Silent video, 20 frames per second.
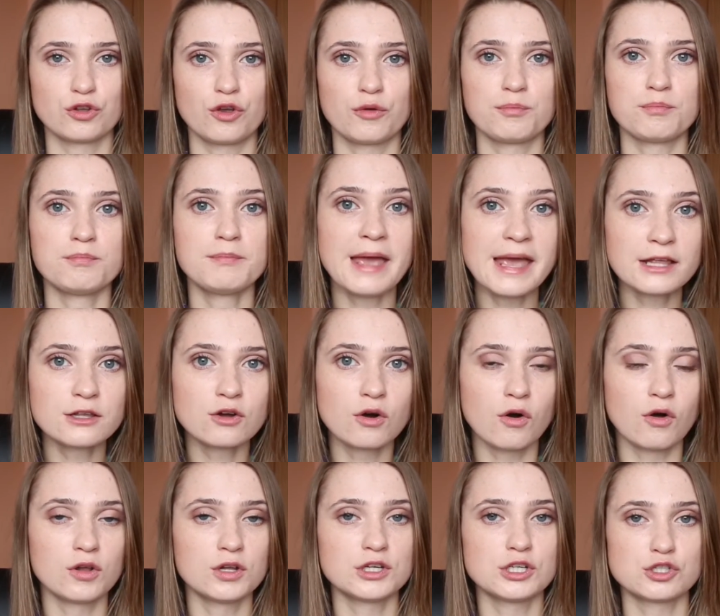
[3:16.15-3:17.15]
Your main
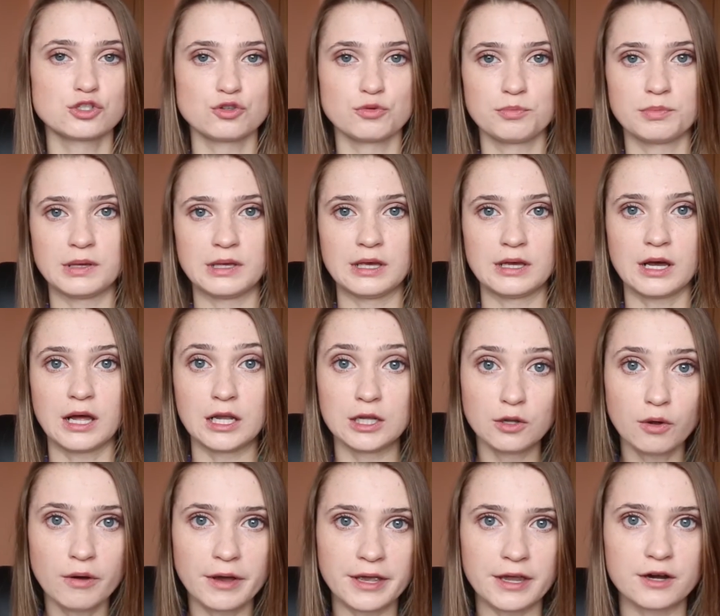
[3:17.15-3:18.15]
goal is to be a
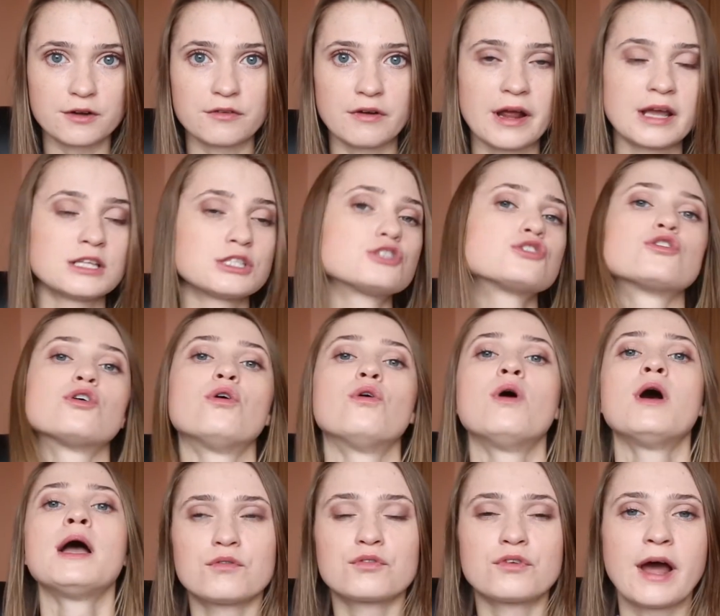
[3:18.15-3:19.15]
lawyer, right?
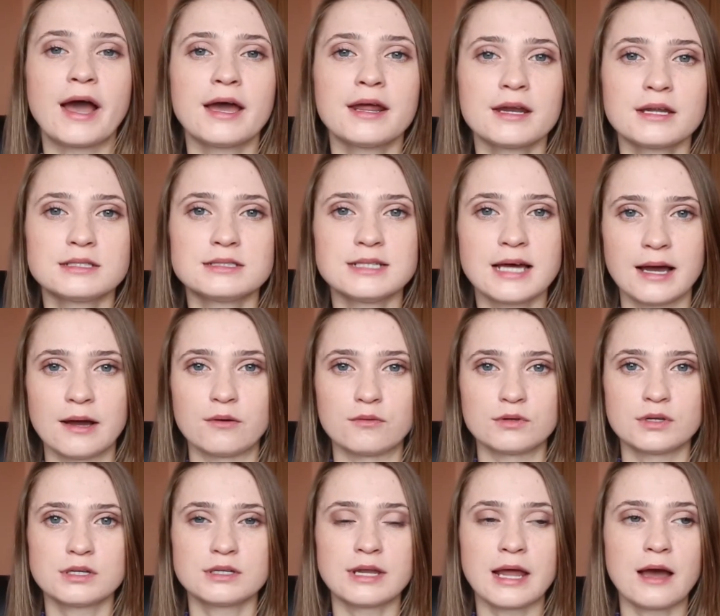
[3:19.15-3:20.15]
So write it
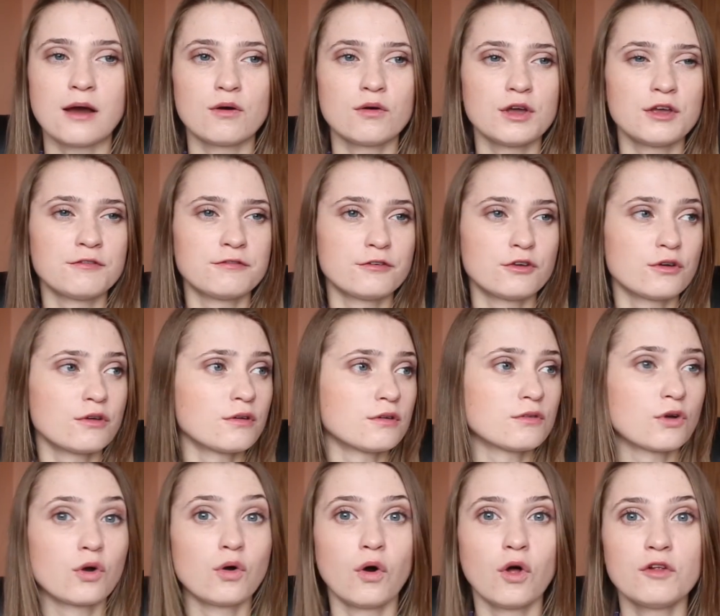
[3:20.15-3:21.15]
down. Now, if your
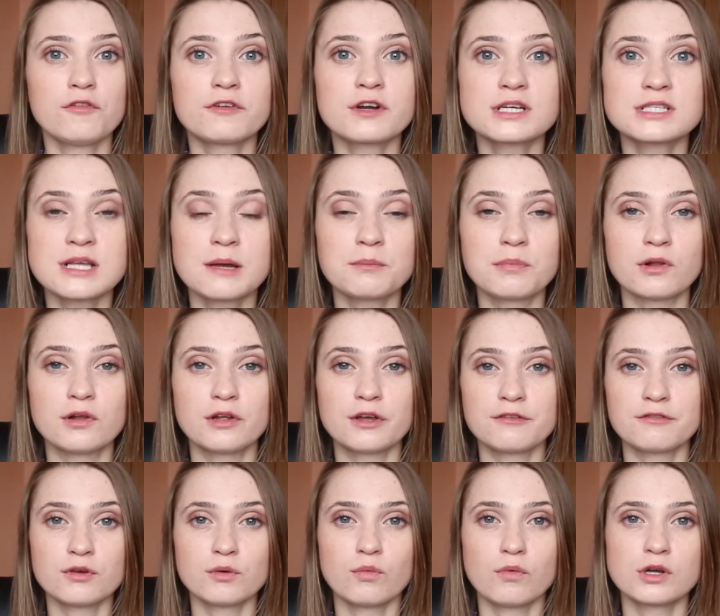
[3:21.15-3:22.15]
goal, for example,
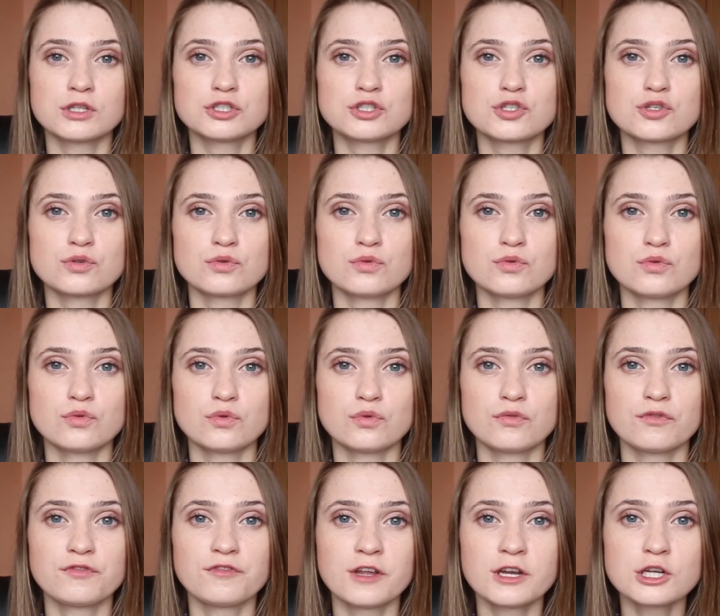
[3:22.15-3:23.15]
if you want
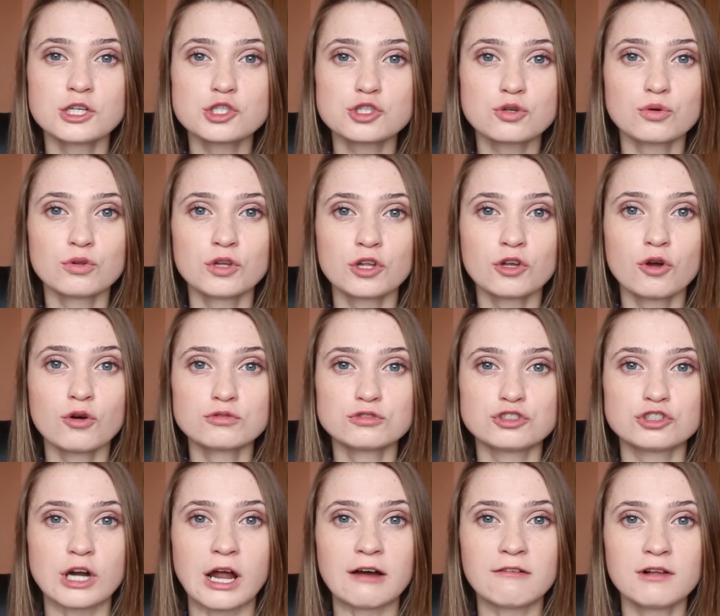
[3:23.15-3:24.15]
to finish school and go
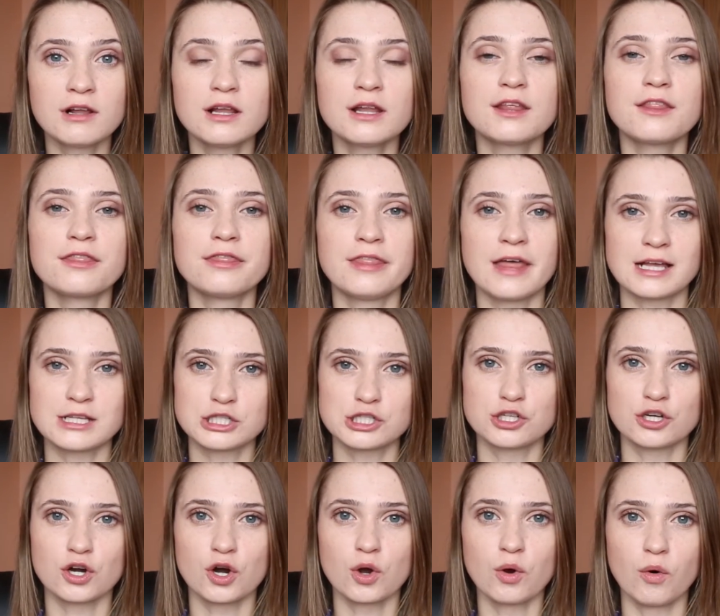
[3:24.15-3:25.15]
travel,
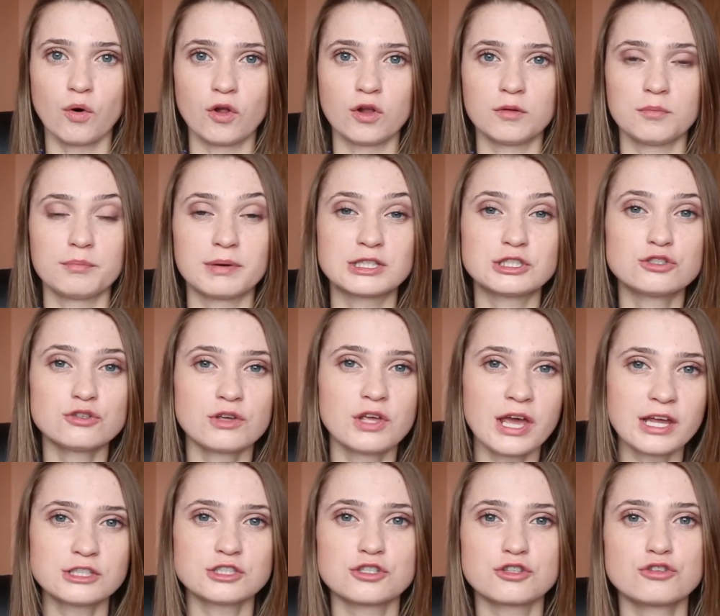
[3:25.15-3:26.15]
that's your goal. But to
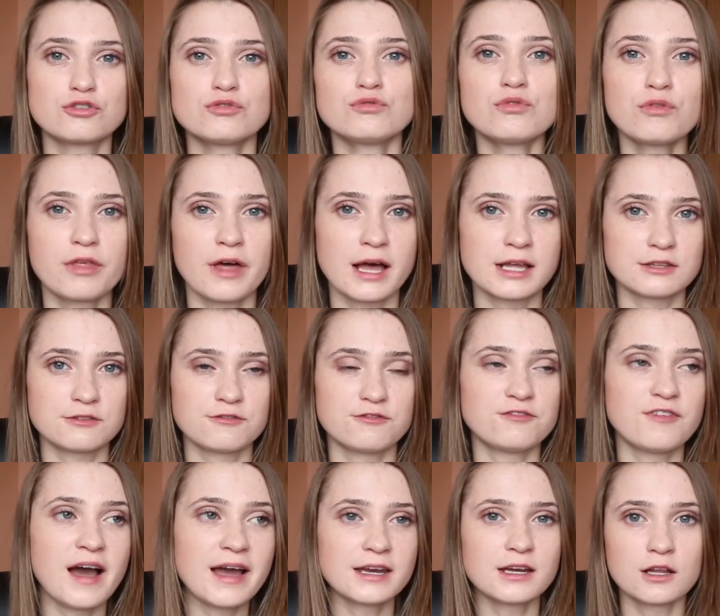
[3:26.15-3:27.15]
get to that
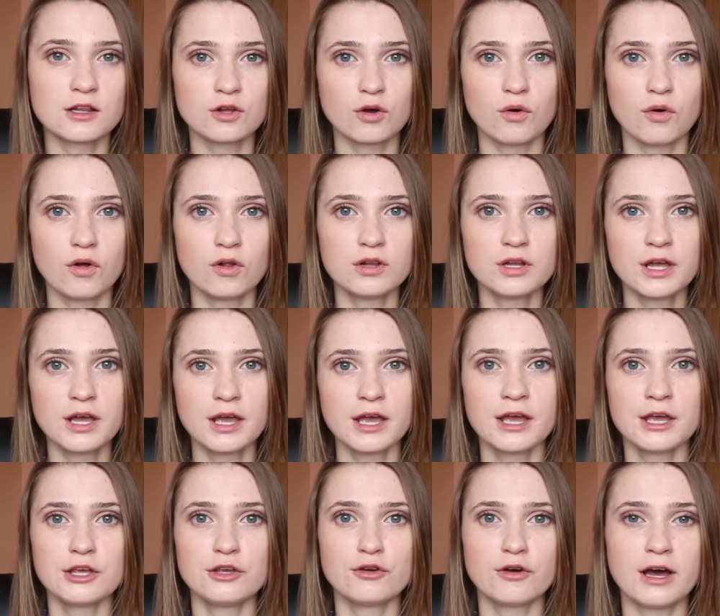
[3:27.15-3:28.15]
final goal,
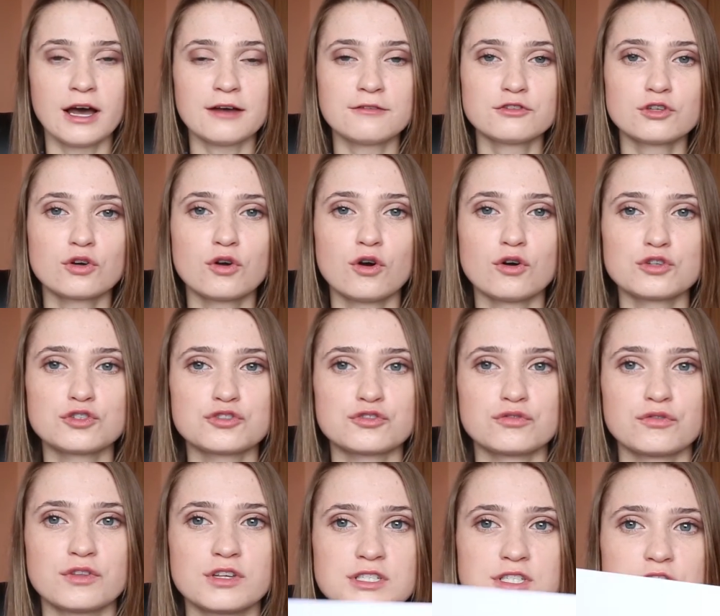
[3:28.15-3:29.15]
you have to go
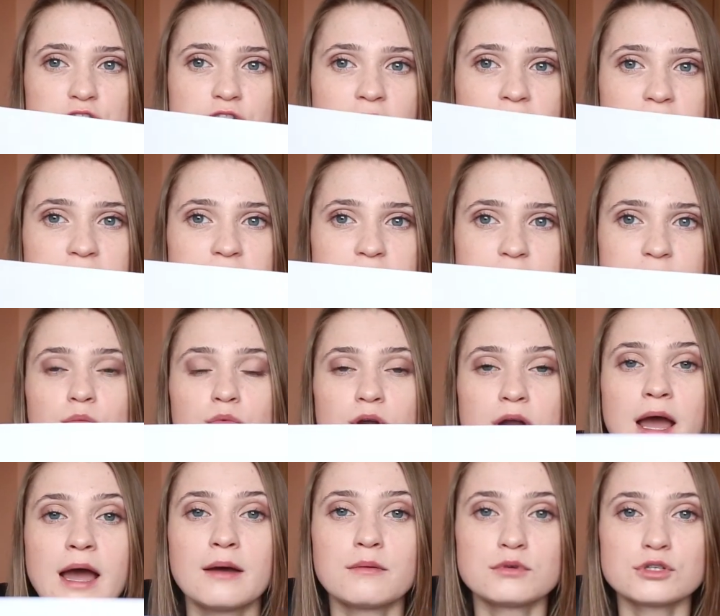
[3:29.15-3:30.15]
through this grind.
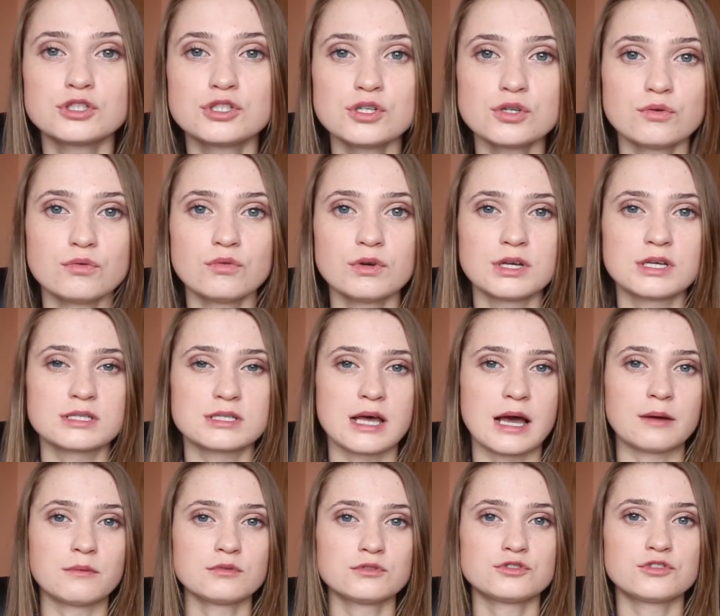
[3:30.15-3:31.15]
What I would do is
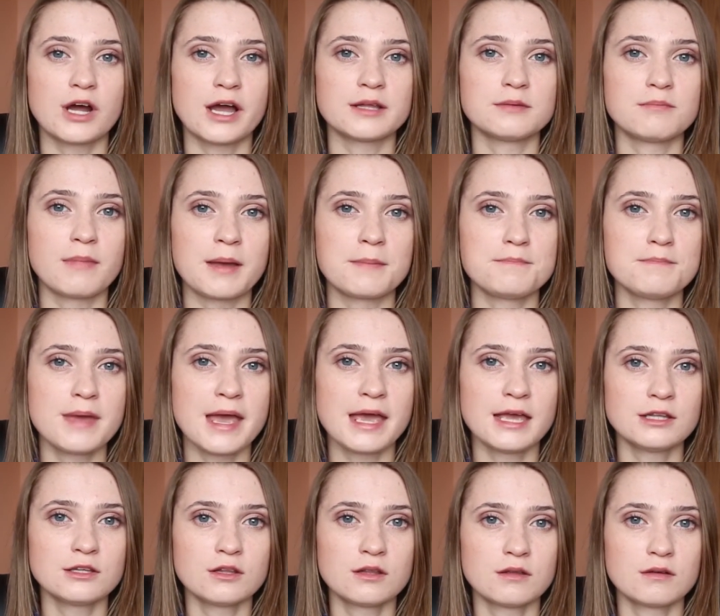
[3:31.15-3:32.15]
I would write my
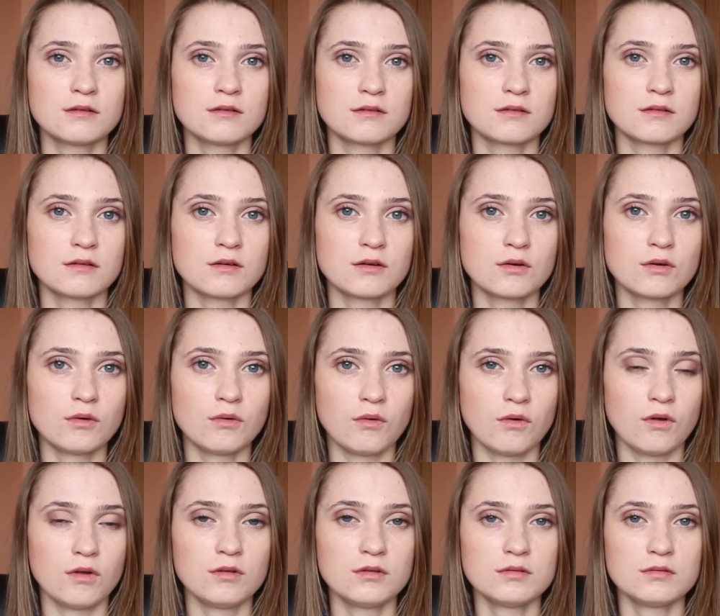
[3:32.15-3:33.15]
main
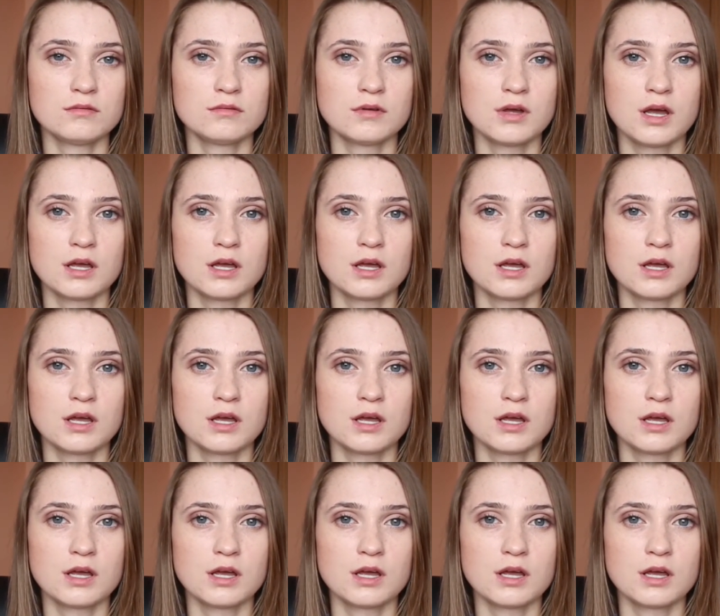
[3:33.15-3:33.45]
goal.